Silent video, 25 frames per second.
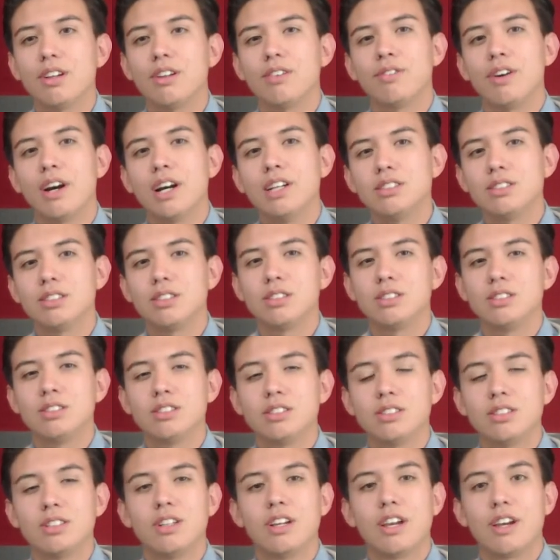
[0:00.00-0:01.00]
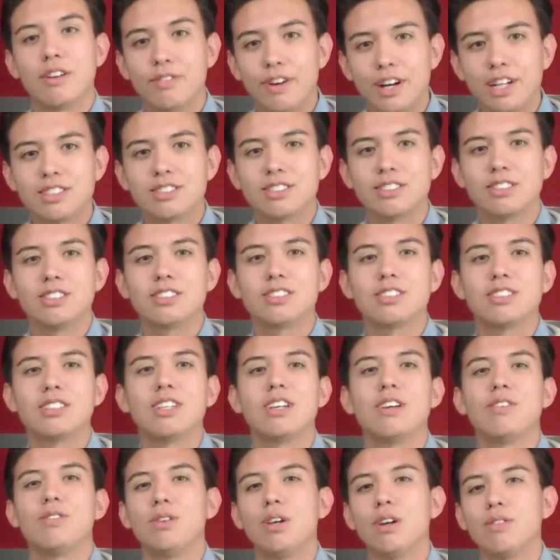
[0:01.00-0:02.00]
advisors, advisors,
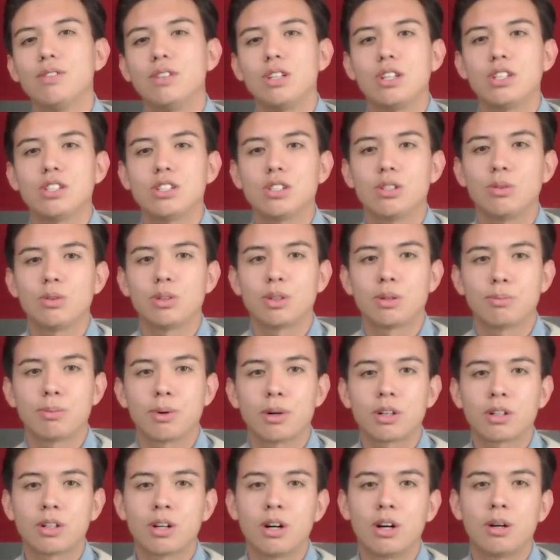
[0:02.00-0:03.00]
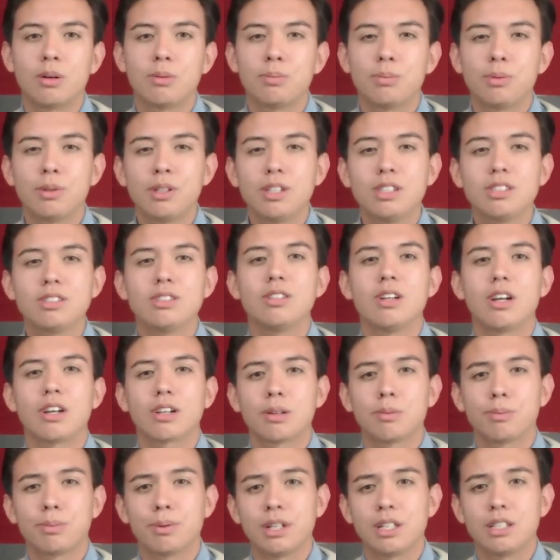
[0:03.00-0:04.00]
if you have an issue with the bird call, please do not
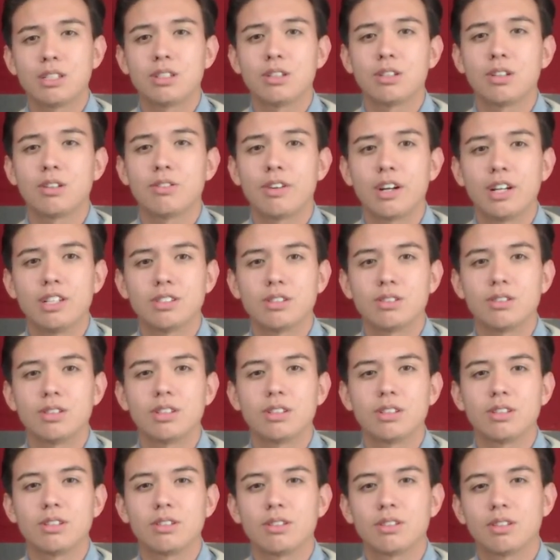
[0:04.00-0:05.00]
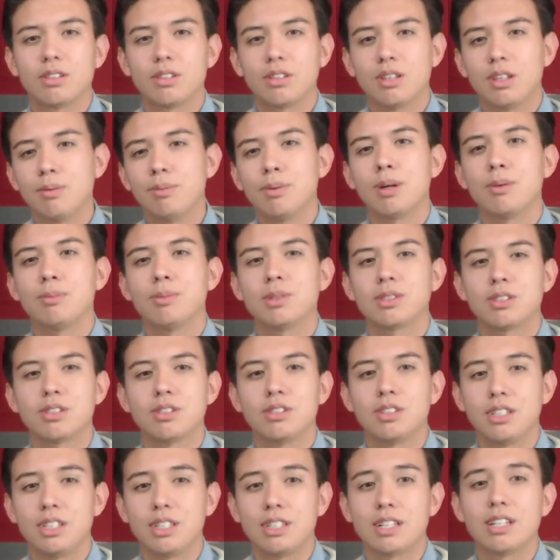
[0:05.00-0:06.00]
complain to your advisory. Email
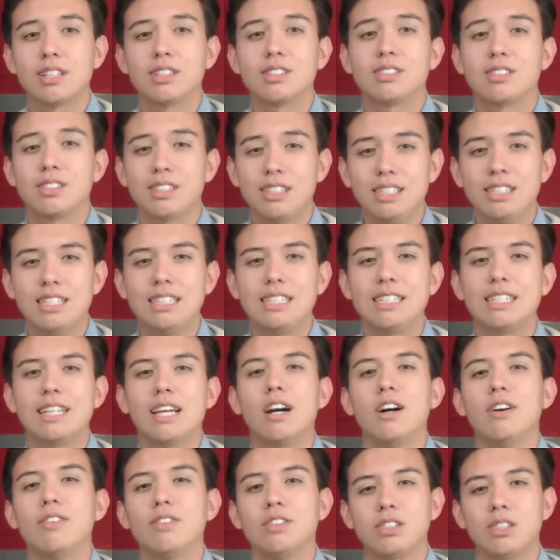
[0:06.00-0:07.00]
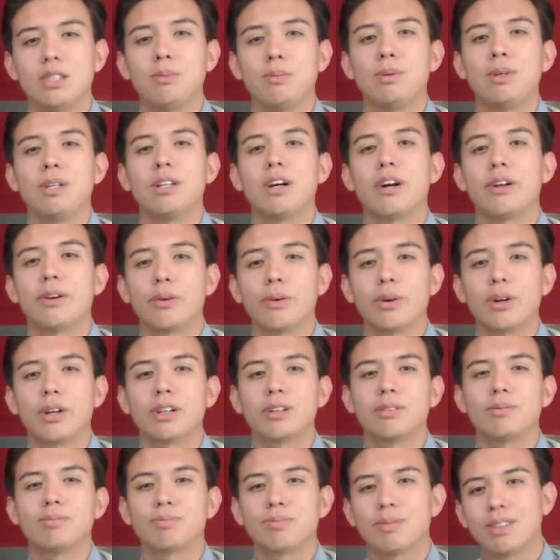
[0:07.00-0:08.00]
Mr. Dean at cdean at lvcp.org.
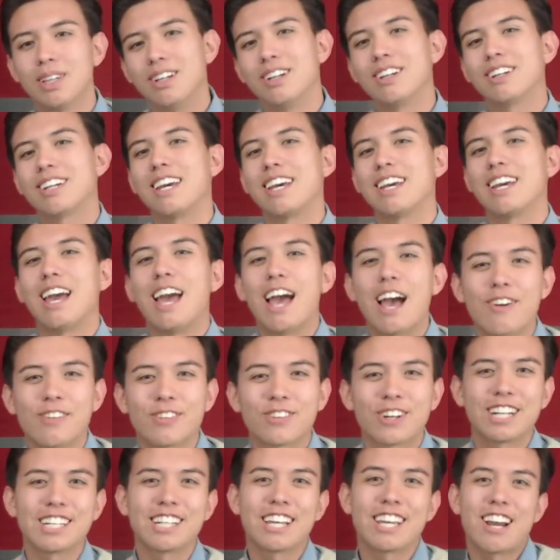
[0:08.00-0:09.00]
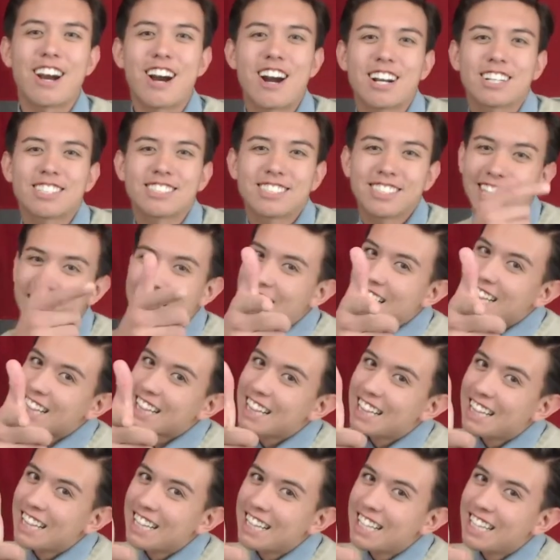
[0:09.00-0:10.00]
Okay, have a great day, Hawks.
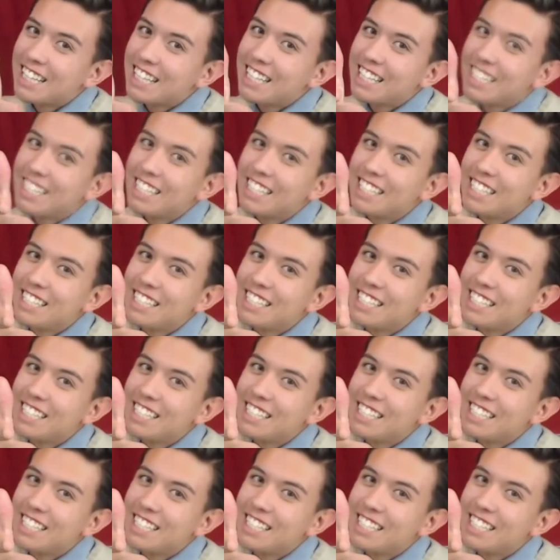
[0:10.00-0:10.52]
Digital folios.